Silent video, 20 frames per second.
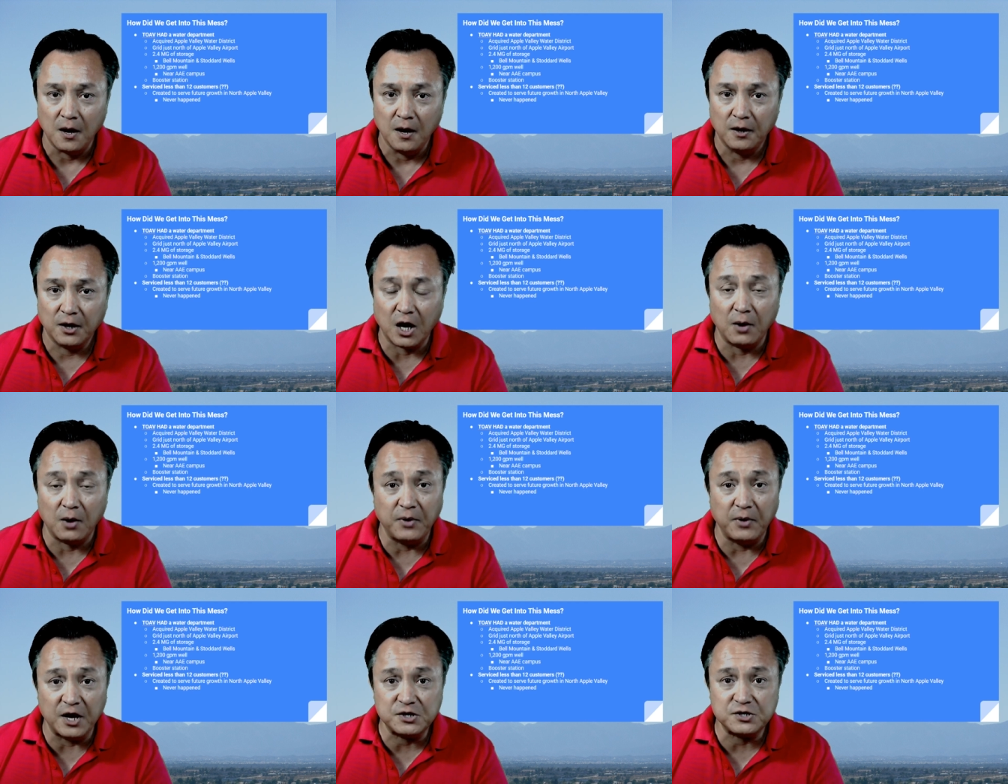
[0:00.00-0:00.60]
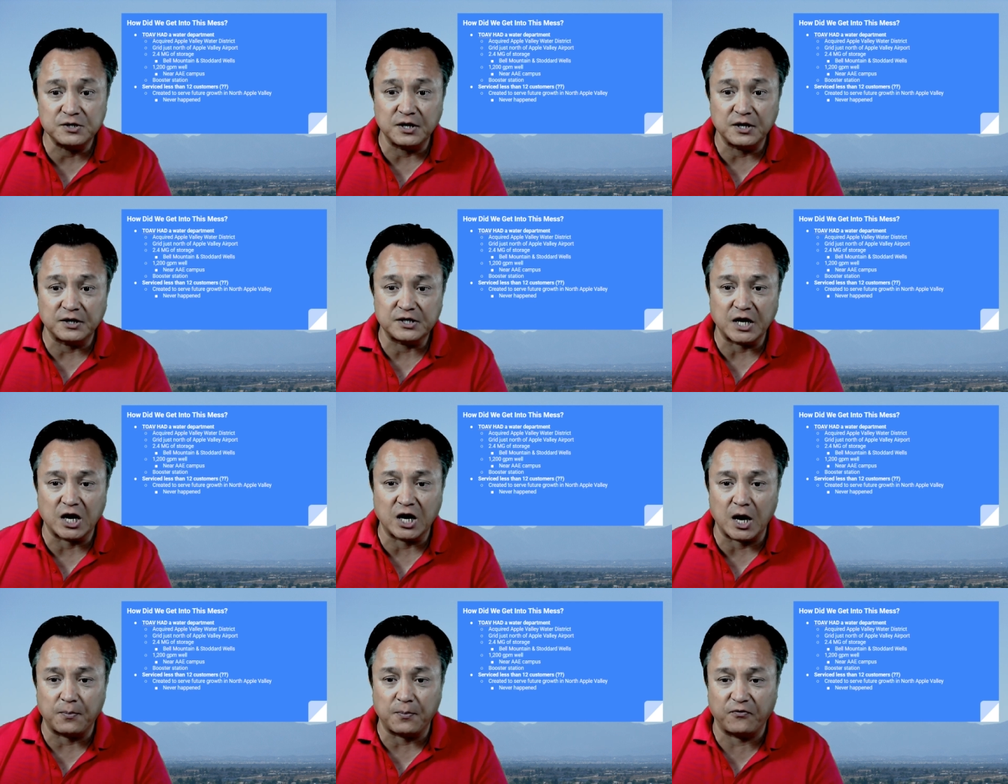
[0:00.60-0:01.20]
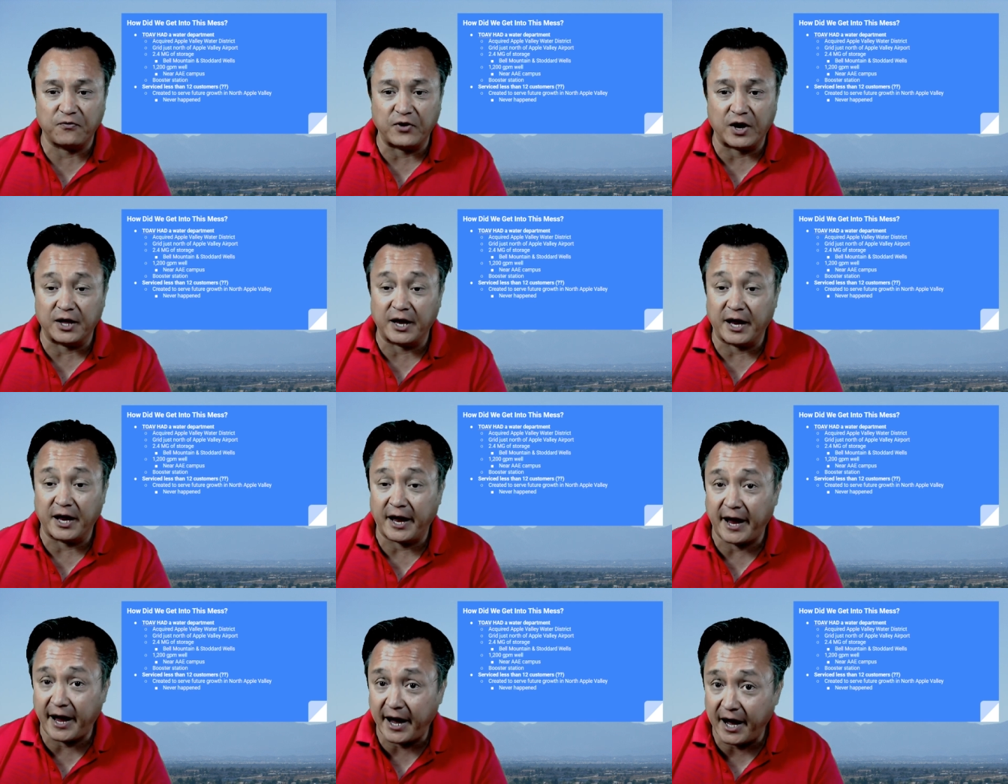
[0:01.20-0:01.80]
Now, I mentioned that Town of Apple Valley
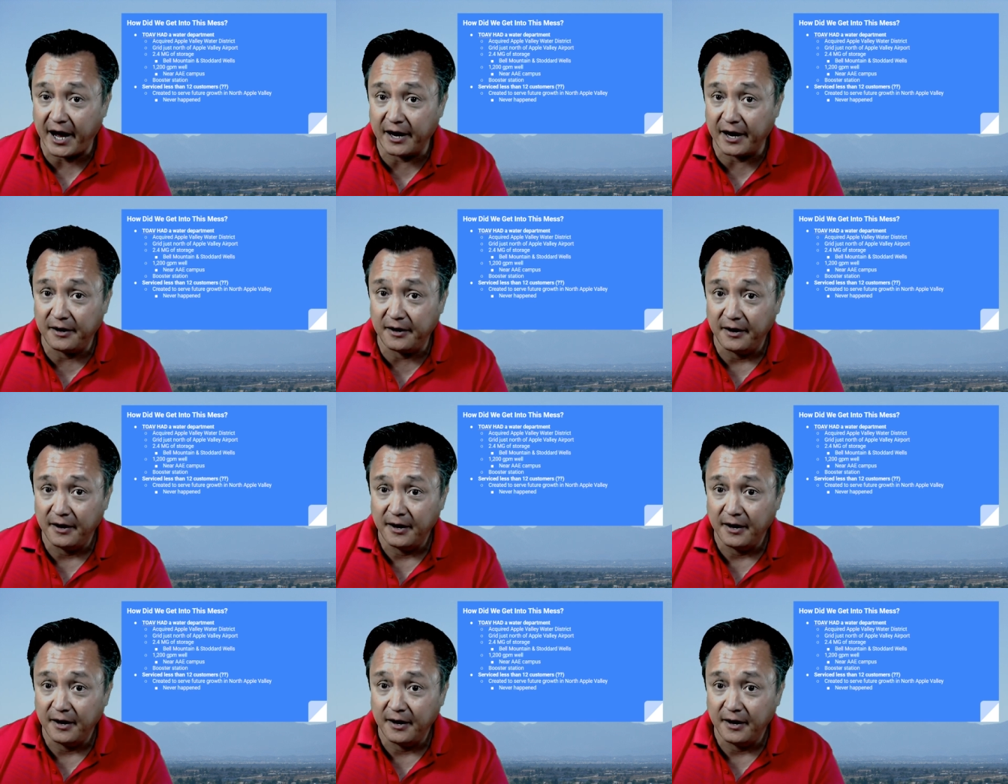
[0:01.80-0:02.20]
had